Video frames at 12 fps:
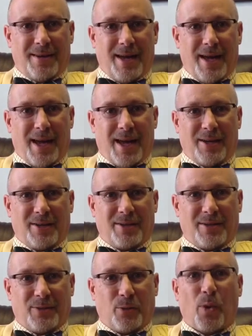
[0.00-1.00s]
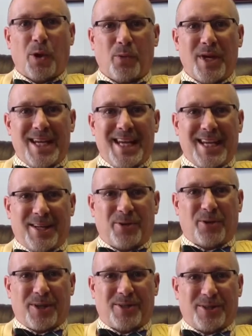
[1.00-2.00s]
and what do we need in
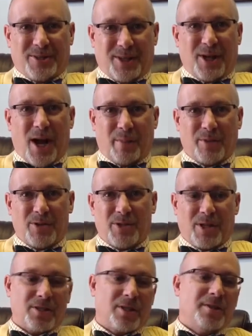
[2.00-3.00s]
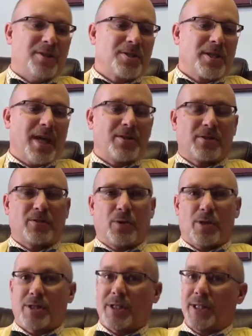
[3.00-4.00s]
order to accomplish this? And in this case, of
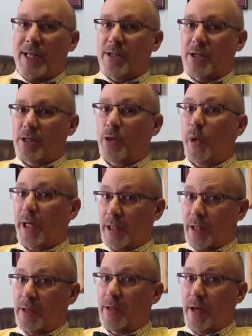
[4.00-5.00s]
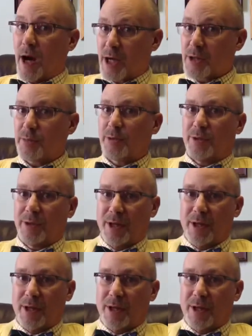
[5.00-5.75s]
course, it leads us quickly to the gospel.